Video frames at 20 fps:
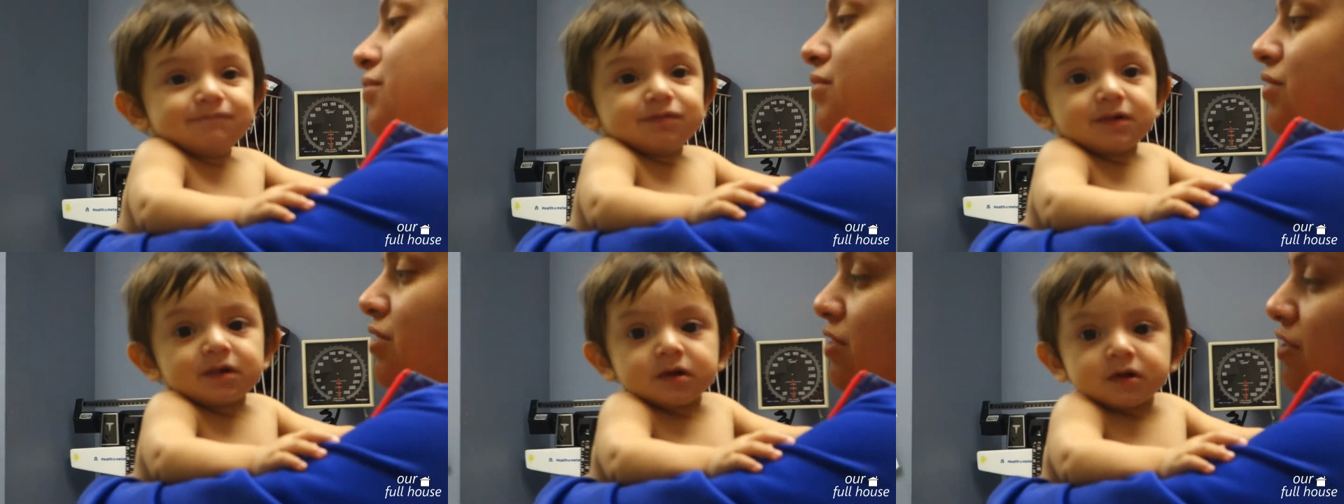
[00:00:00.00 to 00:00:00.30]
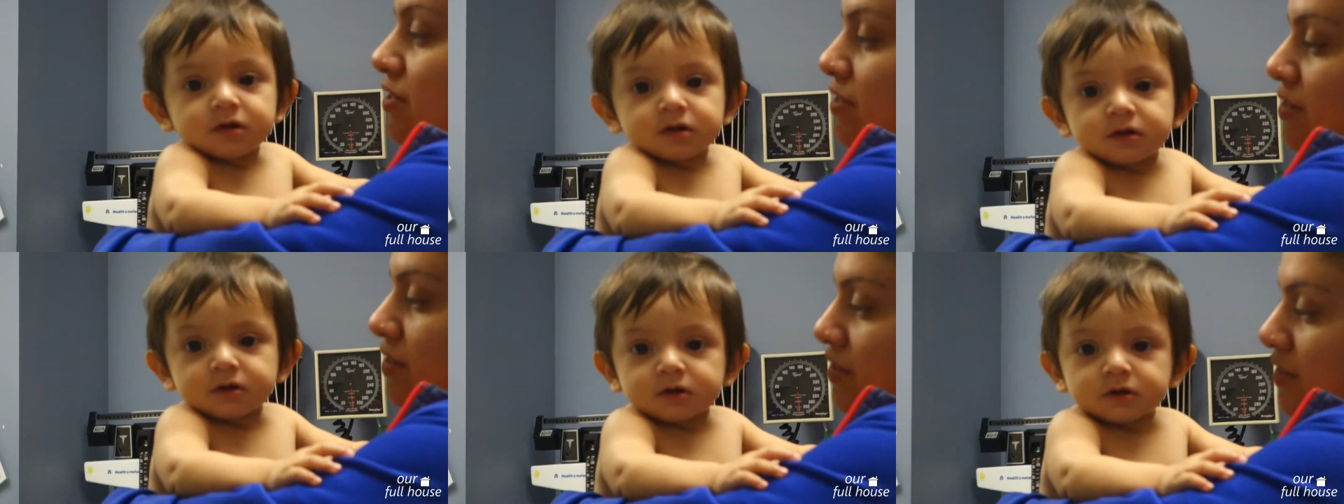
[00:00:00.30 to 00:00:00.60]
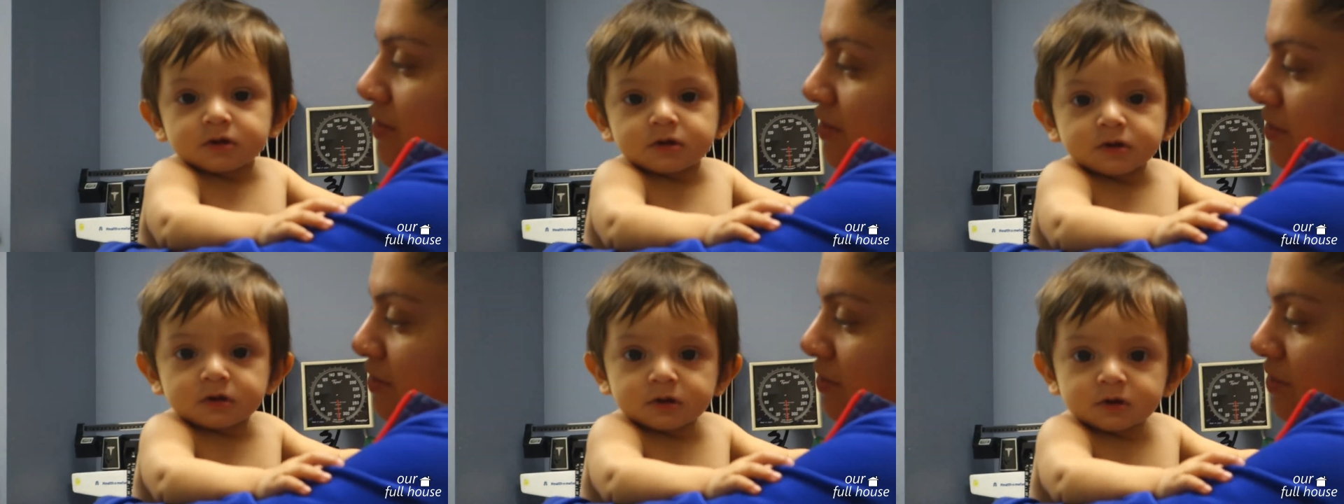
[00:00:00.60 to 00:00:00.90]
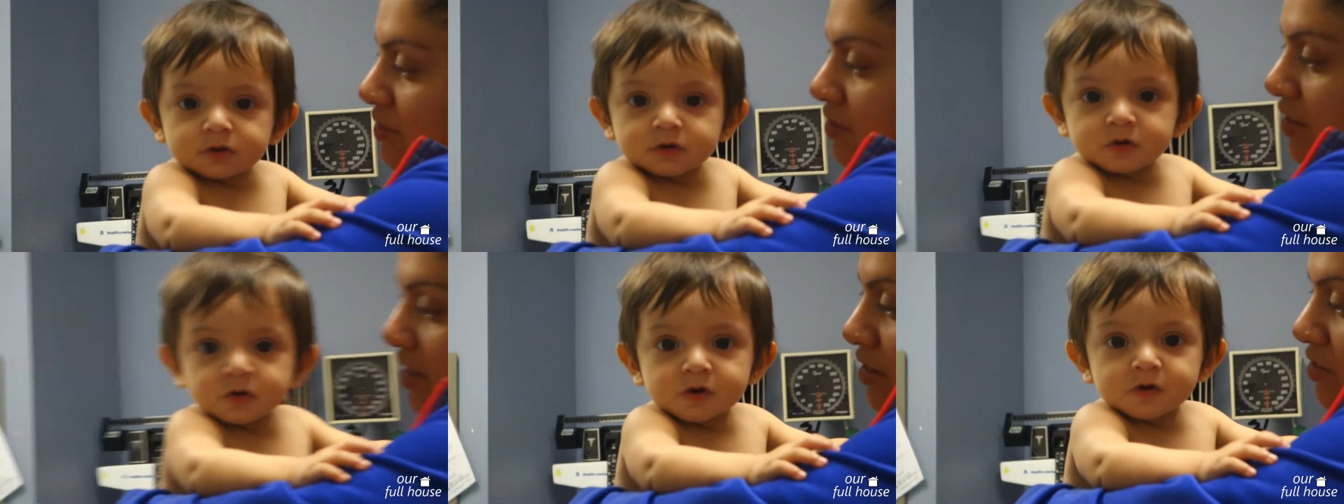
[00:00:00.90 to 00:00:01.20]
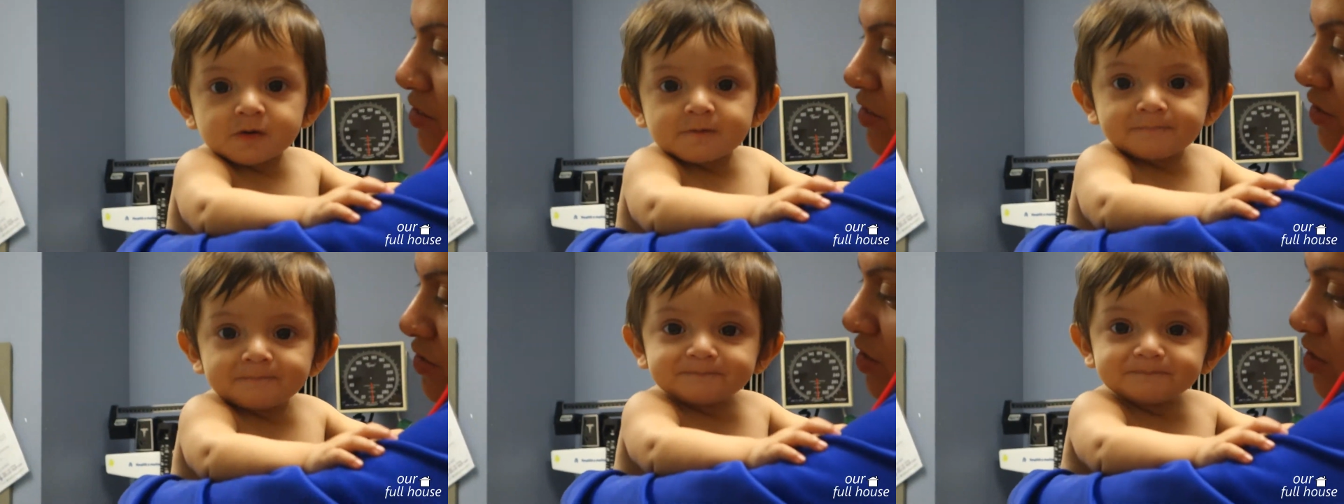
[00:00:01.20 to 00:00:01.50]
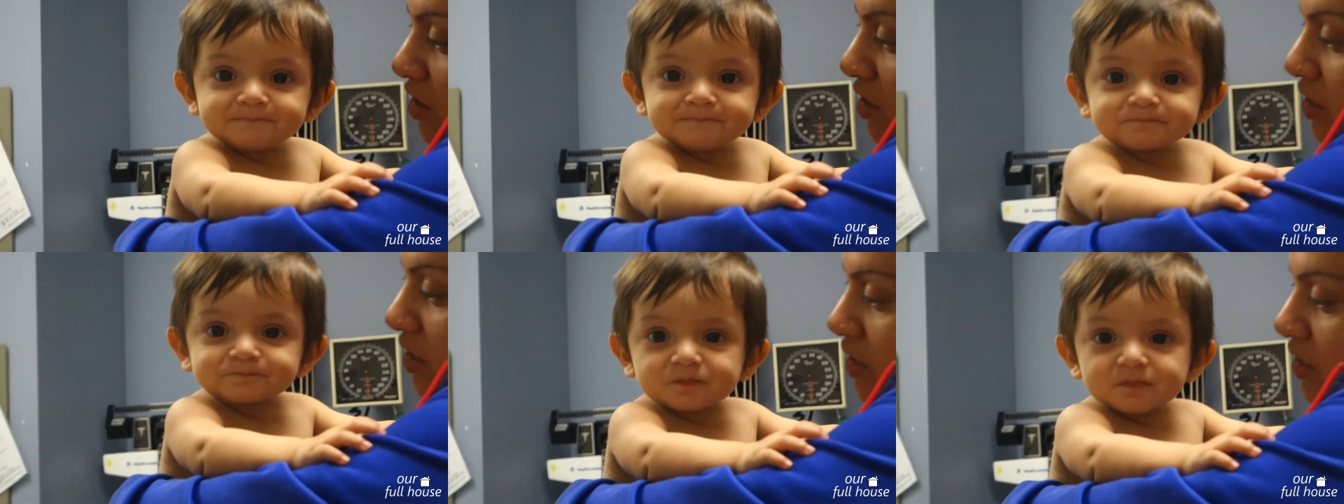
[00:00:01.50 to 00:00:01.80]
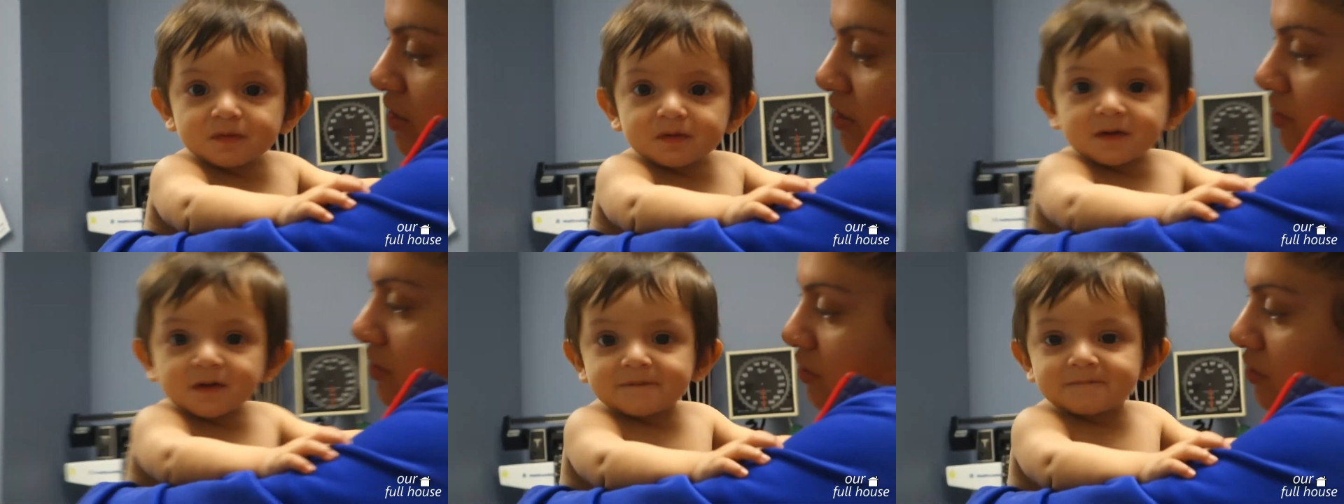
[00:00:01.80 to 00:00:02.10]
Well, now you're
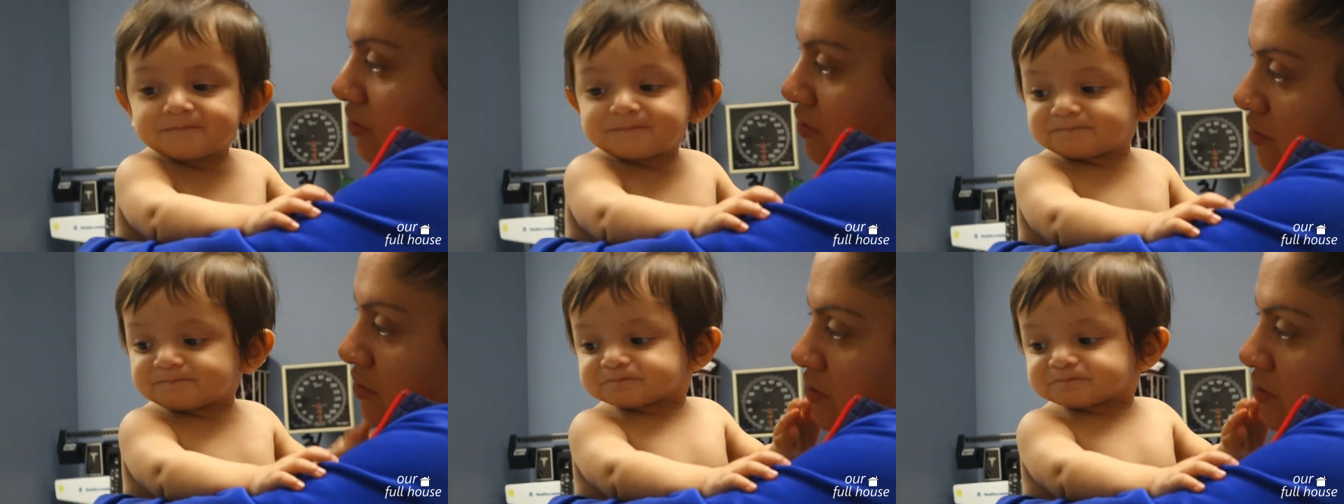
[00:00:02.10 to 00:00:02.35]
talking.